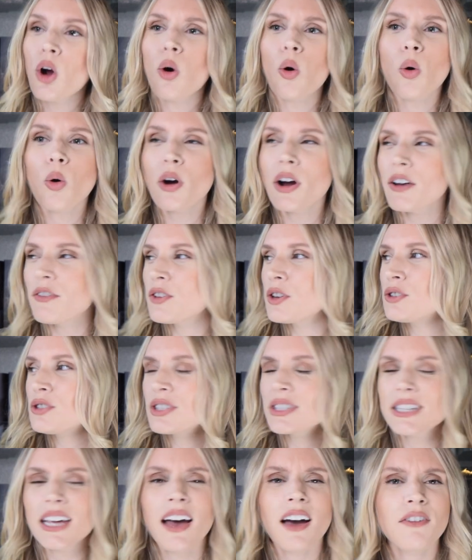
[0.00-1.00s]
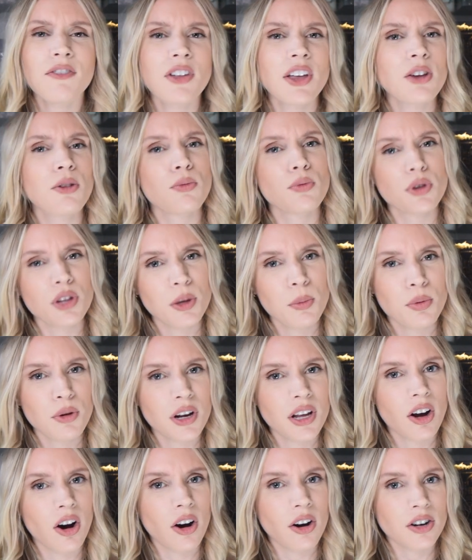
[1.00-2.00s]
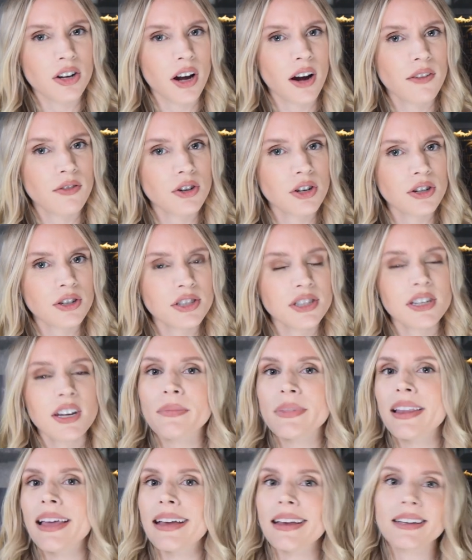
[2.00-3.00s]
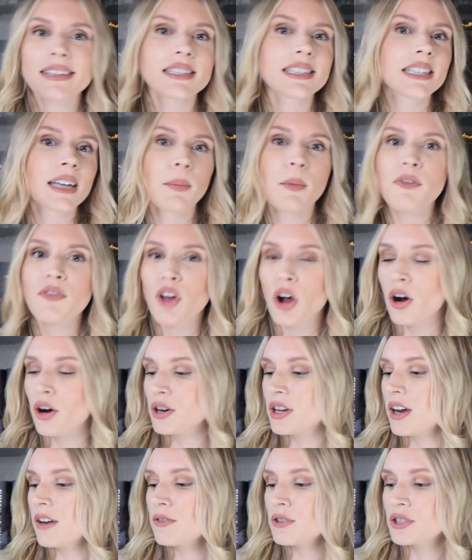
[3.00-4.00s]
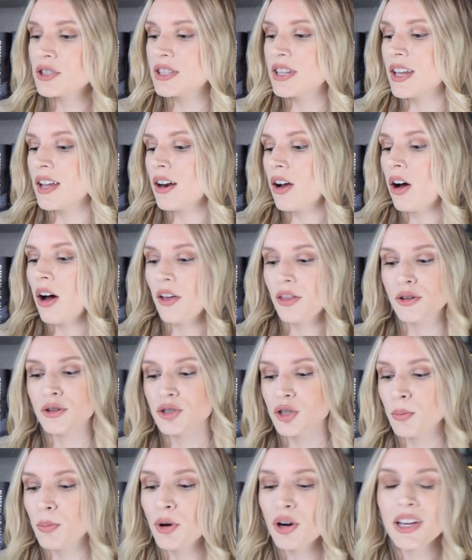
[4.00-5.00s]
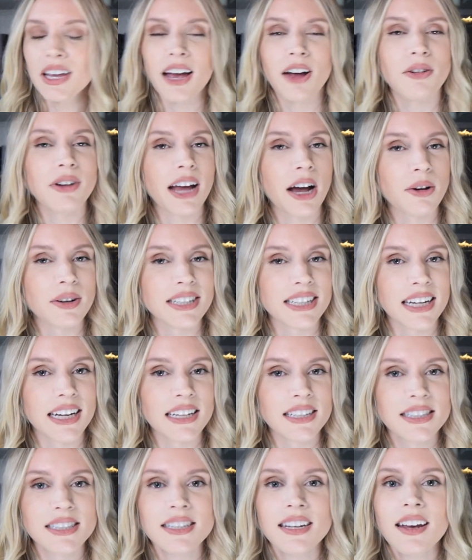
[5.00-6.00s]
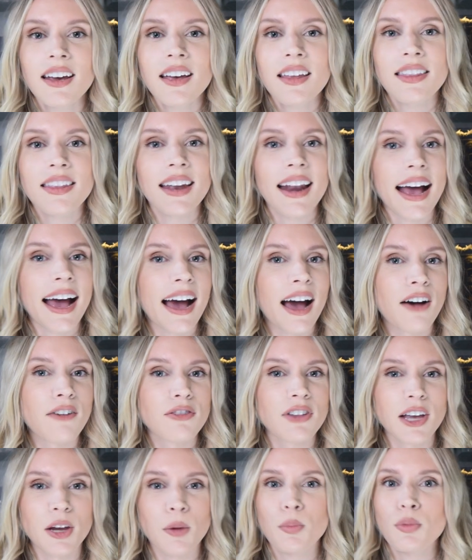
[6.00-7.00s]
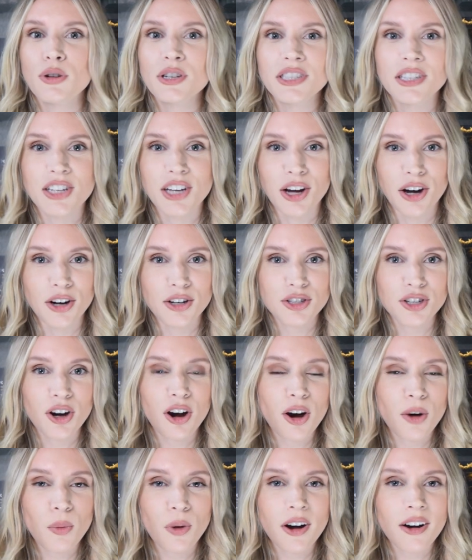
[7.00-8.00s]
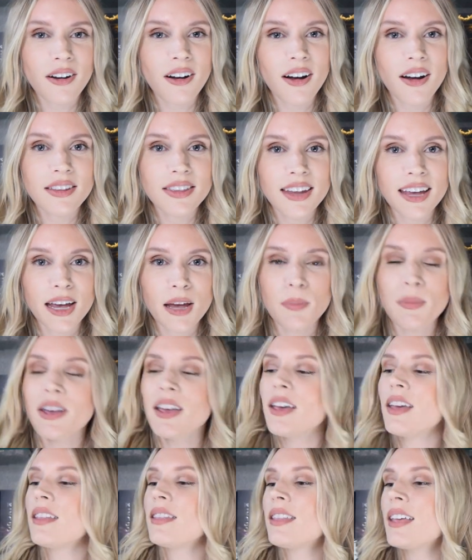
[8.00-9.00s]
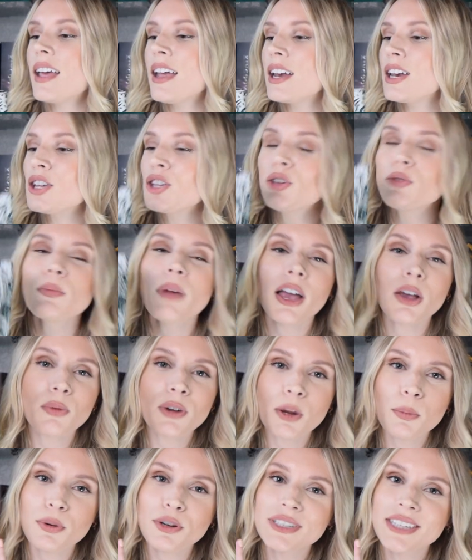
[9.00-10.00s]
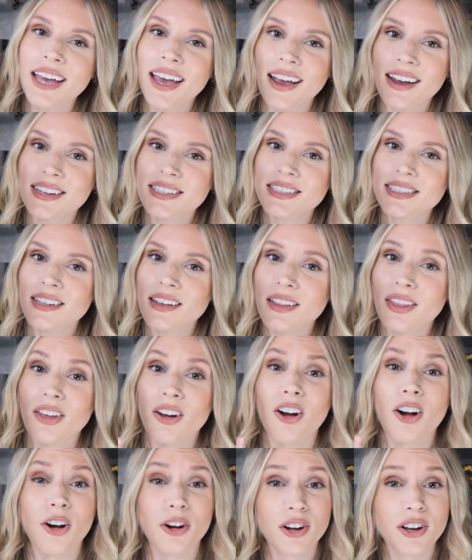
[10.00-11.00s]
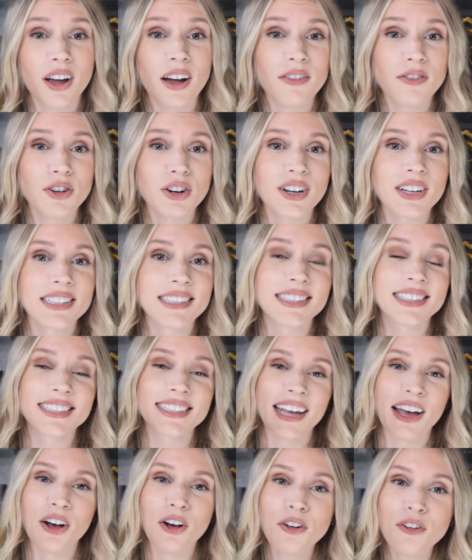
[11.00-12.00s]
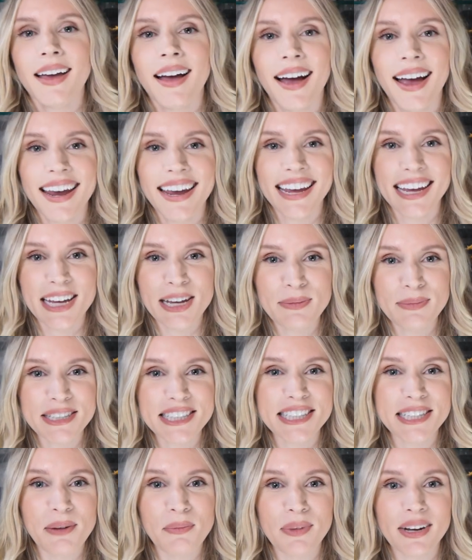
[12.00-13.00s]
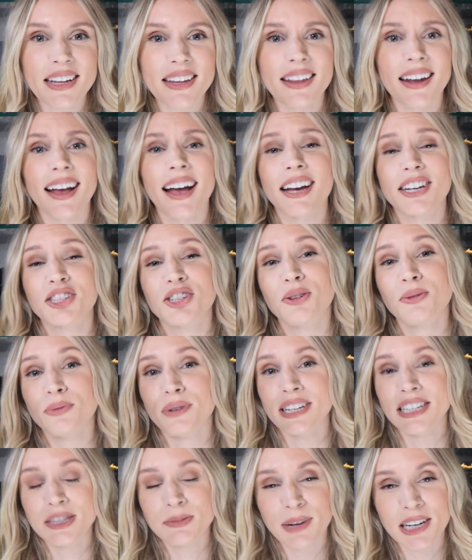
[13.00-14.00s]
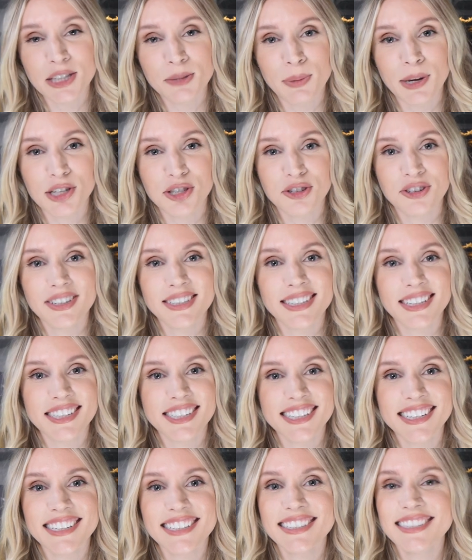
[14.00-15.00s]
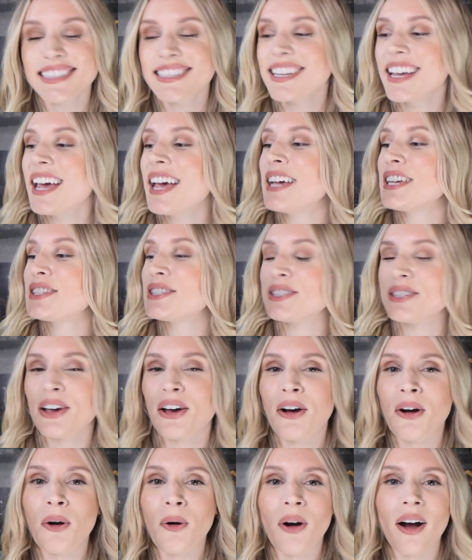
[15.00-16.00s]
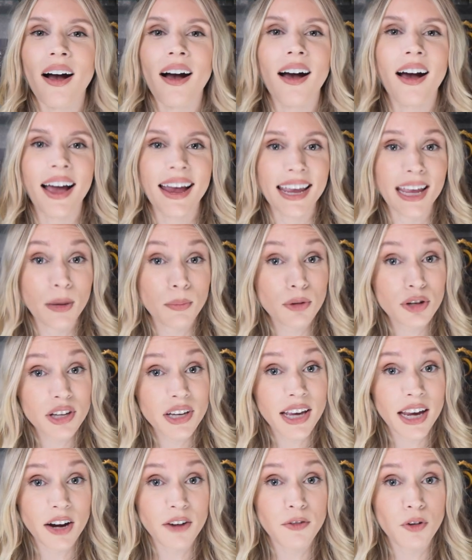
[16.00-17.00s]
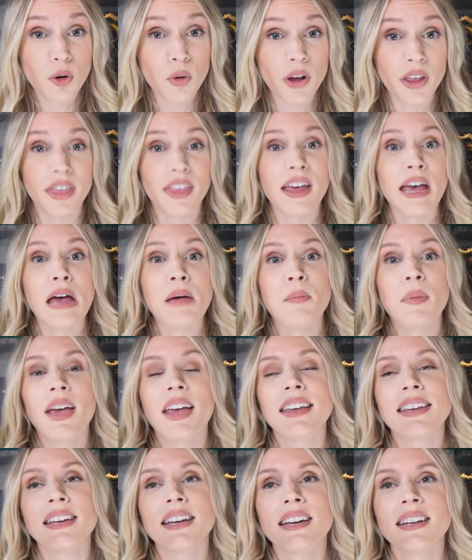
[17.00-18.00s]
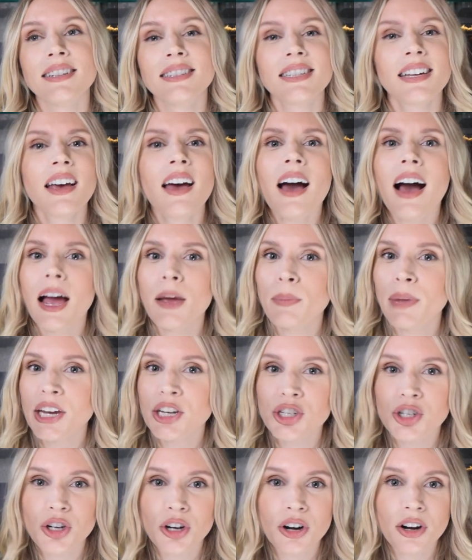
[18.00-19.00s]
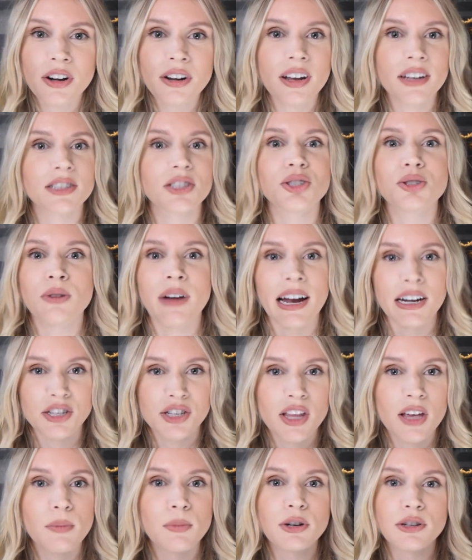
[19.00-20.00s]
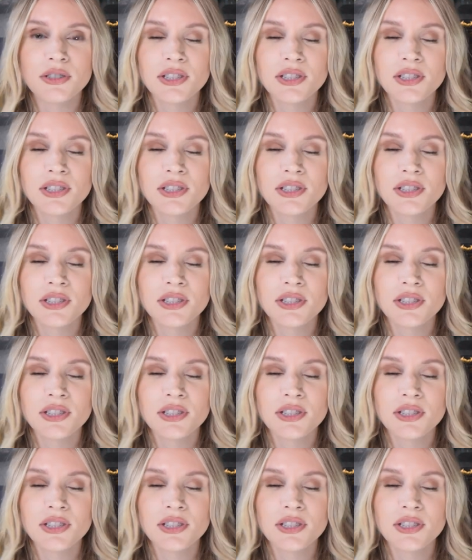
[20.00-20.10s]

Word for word: or if you just have like really pretty hardcovers, like some of the hardcovers that authors are putting out nowadays that have like printed character artwork on them, then you might want to protect the hardcover itself. I am somebody that actually reads my special editions, so I am really careful with them and I make sure not to scratch them or